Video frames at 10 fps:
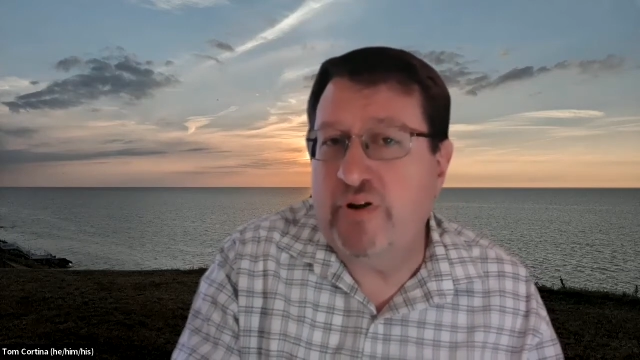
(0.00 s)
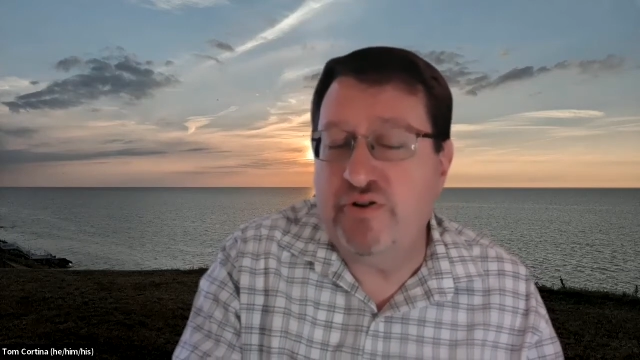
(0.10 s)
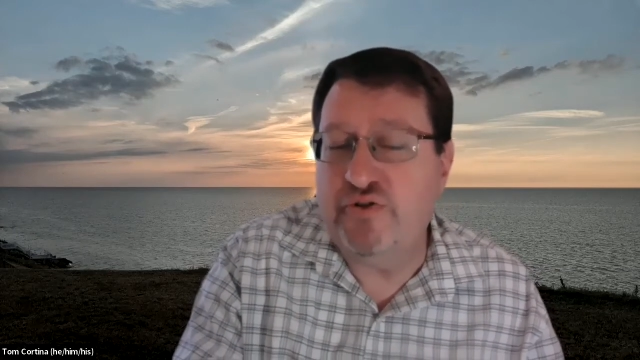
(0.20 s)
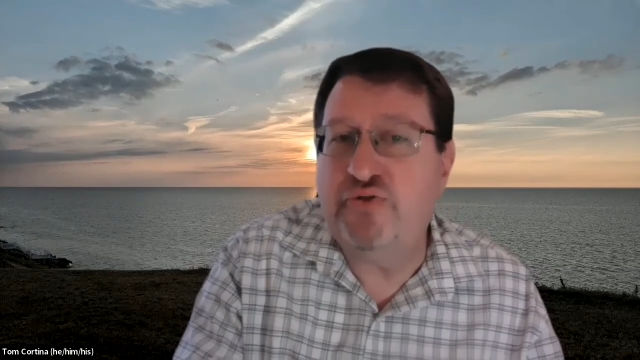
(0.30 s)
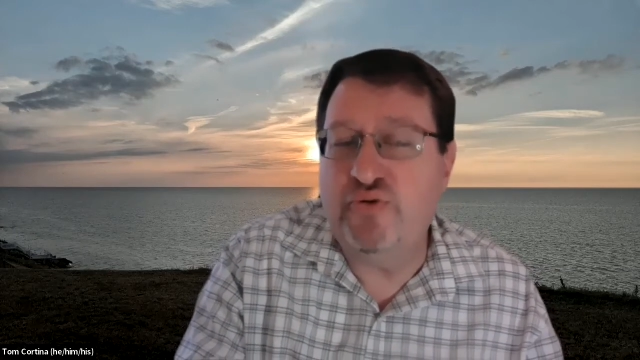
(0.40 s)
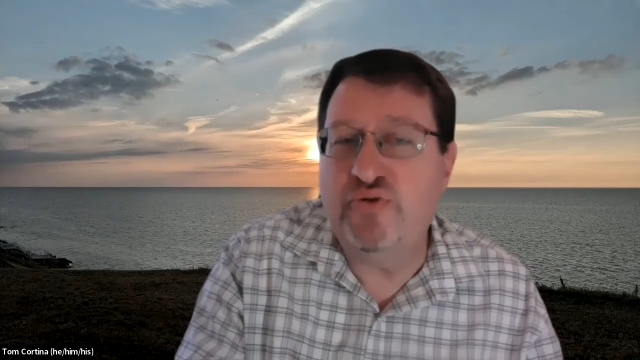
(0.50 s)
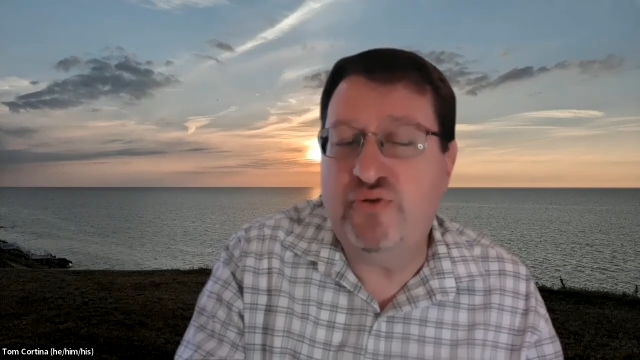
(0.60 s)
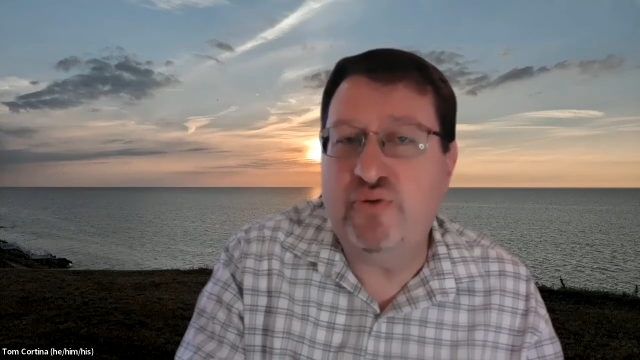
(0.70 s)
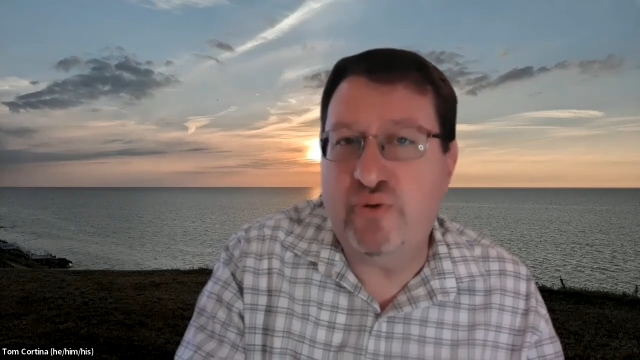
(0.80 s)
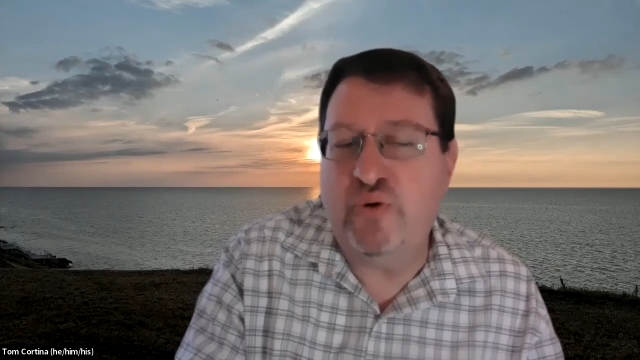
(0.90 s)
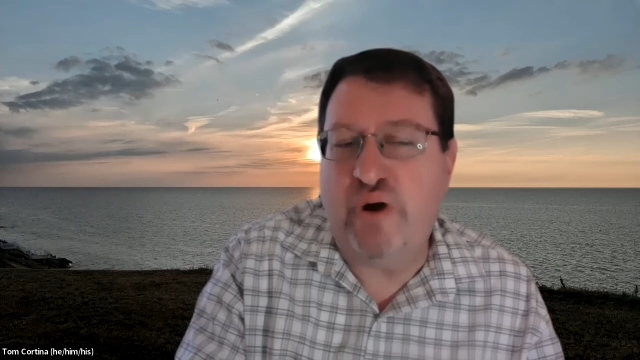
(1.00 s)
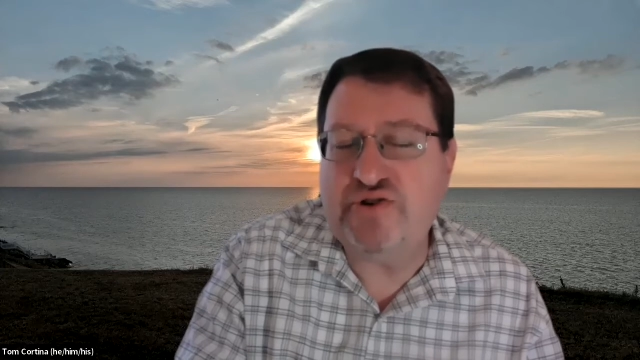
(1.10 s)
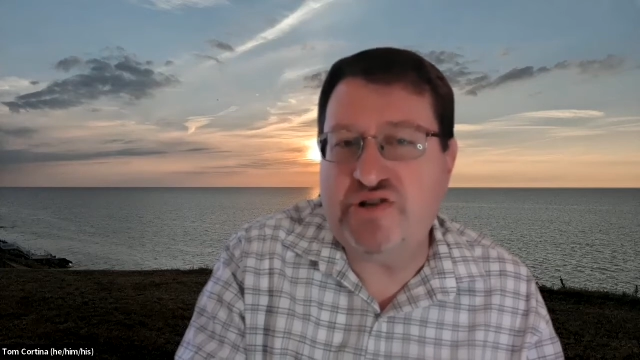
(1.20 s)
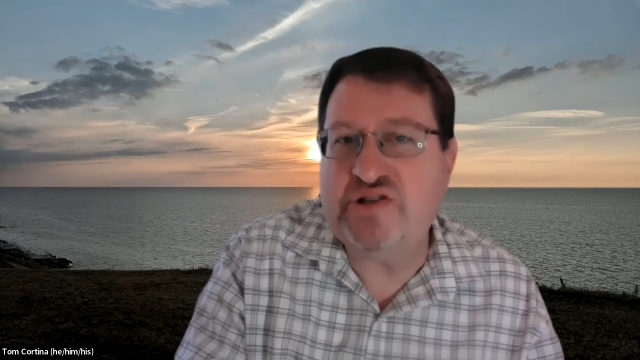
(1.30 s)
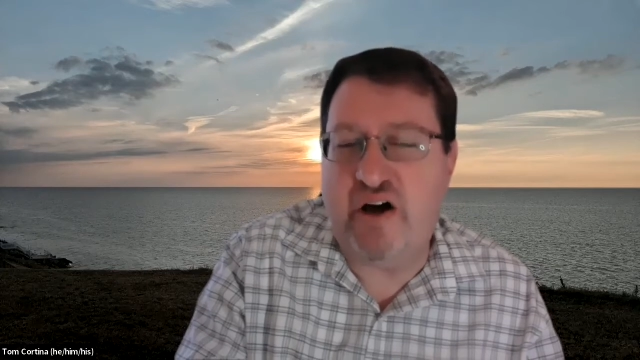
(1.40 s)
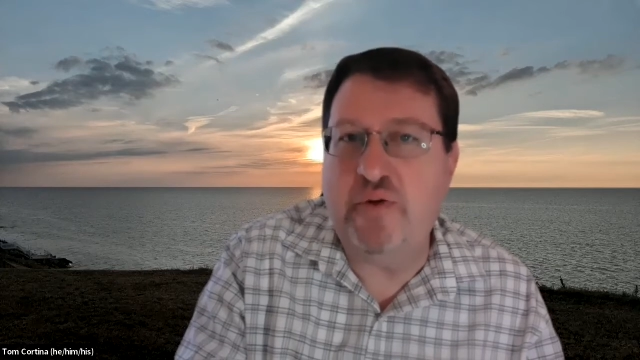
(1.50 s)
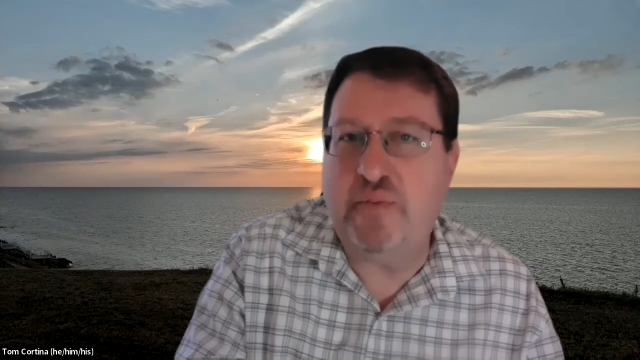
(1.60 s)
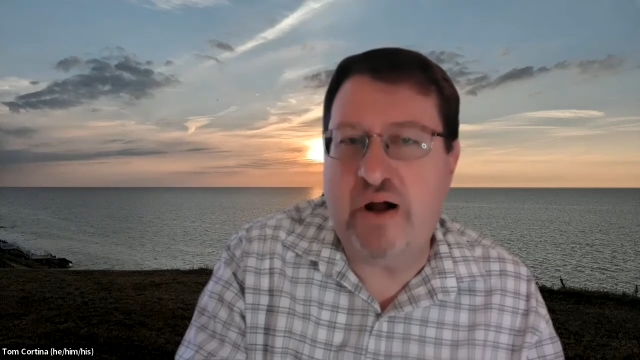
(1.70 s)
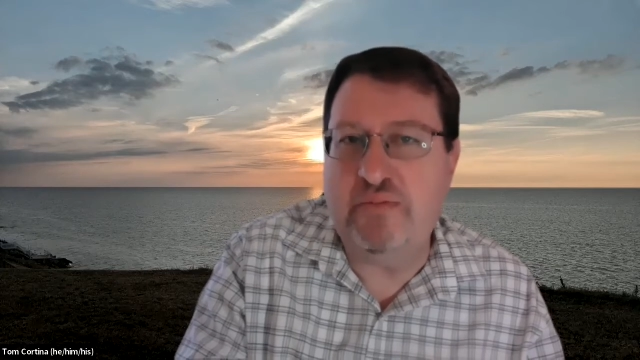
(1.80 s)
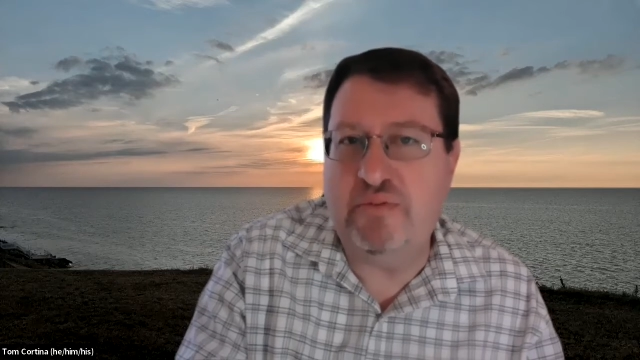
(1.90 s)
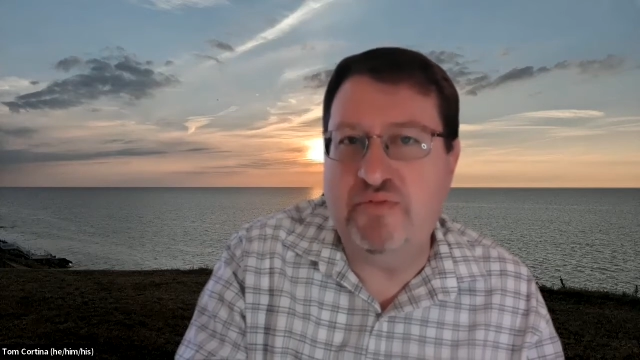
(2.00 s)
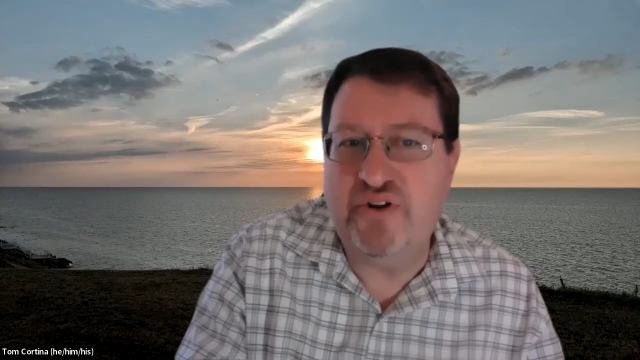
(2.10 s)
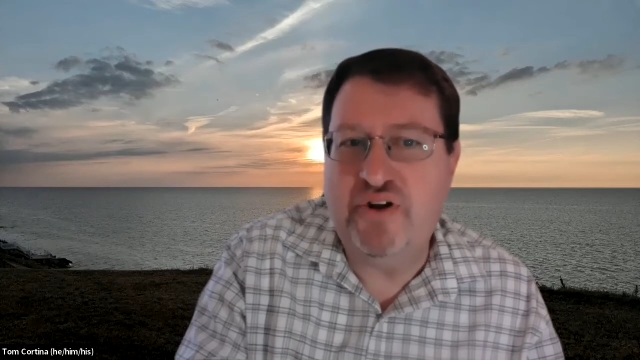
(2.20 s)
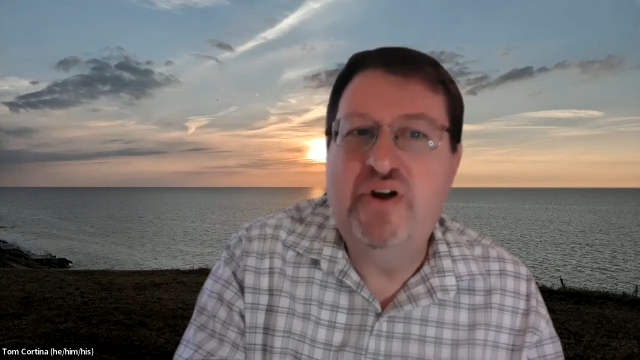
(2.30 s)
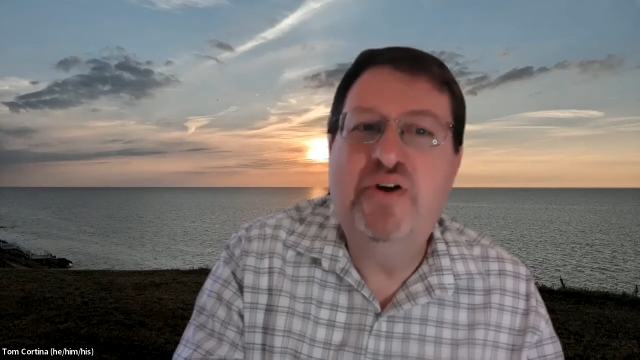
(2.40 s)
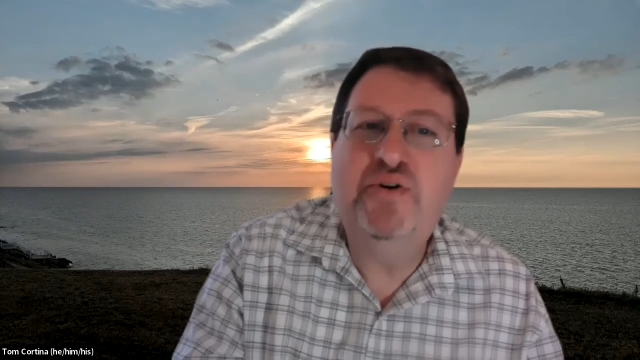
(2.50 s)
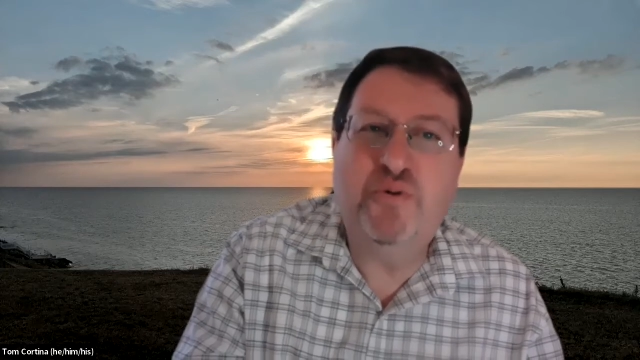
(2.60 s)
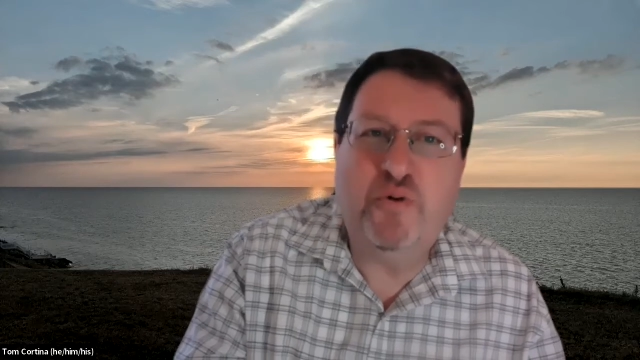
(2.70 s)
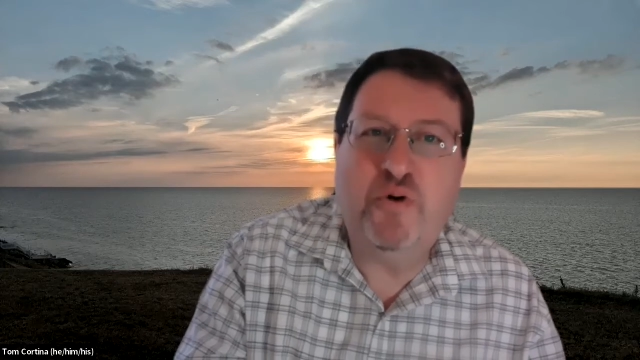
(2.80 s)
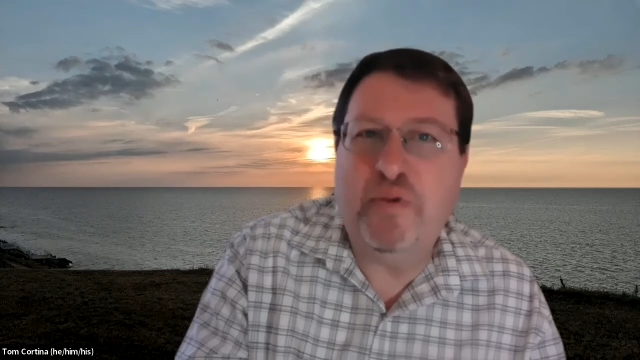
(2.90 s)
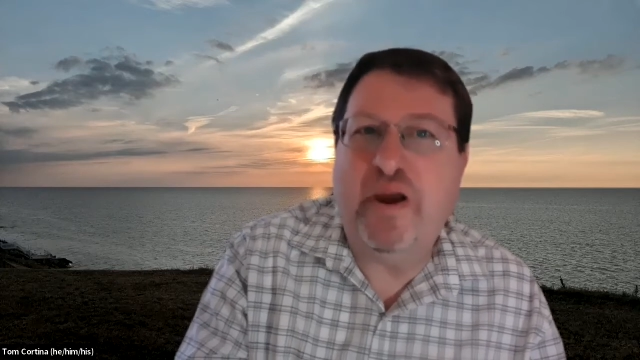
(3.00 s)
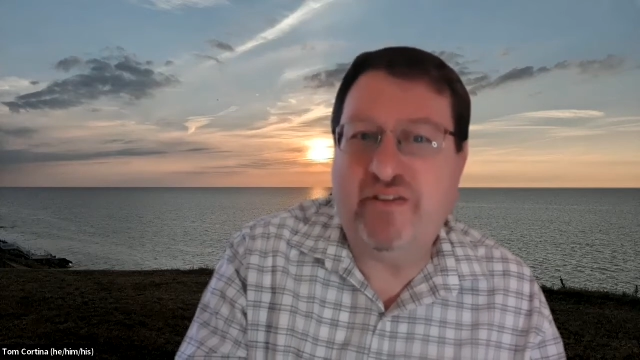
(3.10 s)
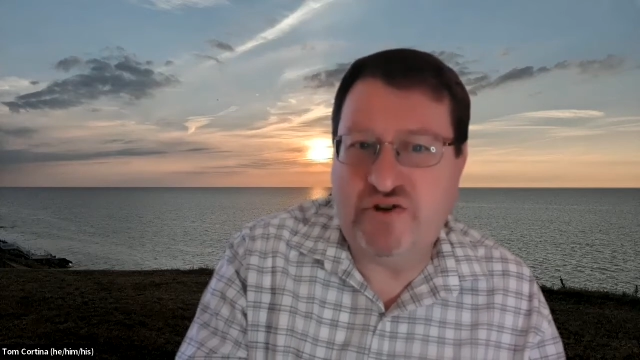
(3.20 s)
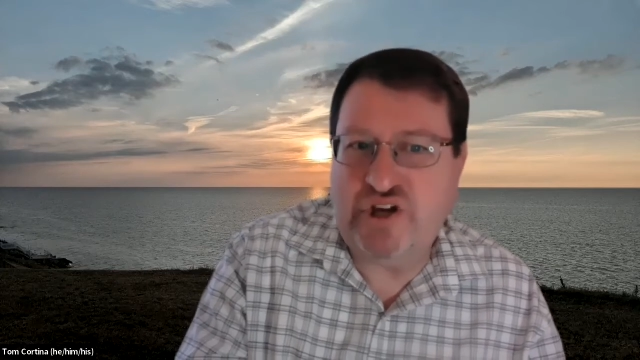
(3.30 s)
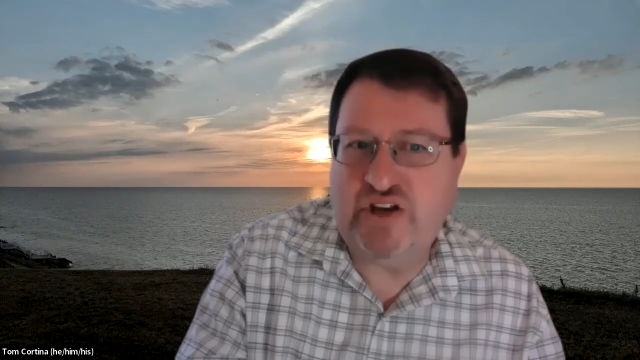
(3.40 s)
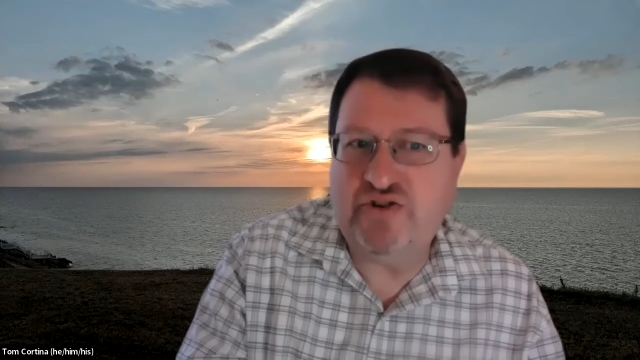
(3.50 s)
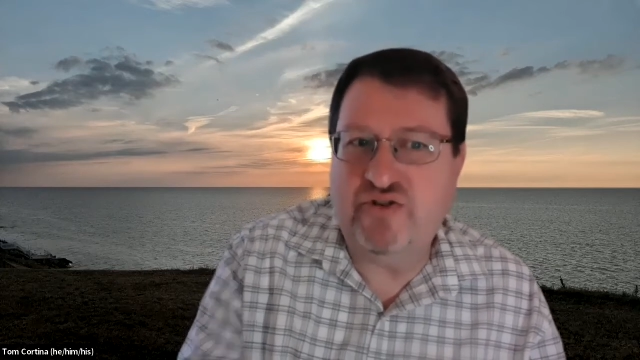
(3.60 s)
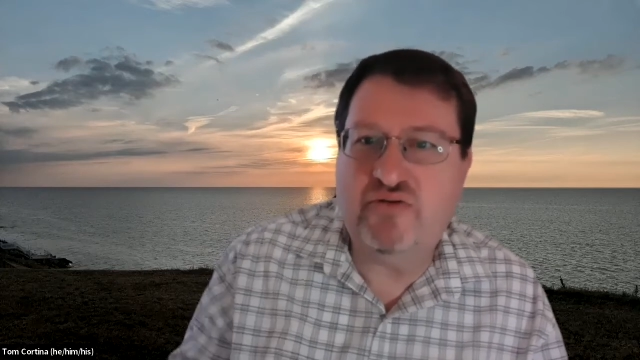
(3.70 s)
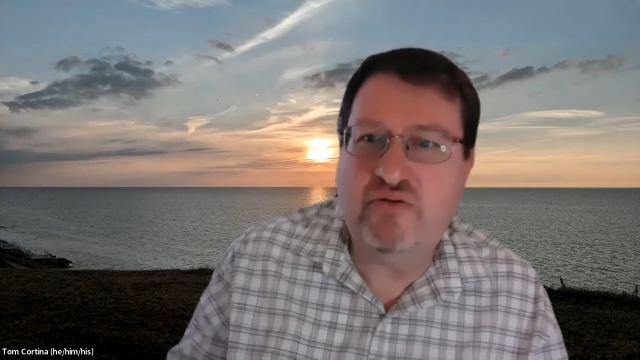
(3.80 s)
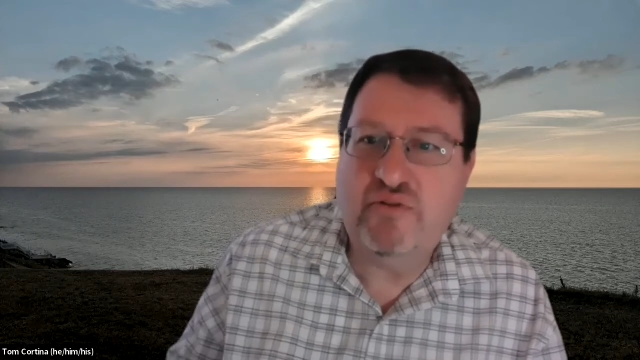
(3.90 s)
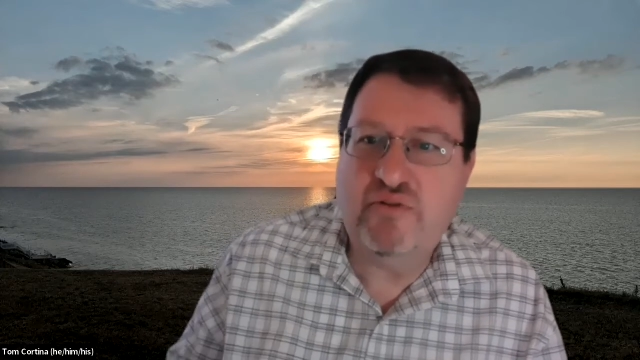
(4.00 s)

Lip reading: They're the students who actually solve the problems, who make the changes.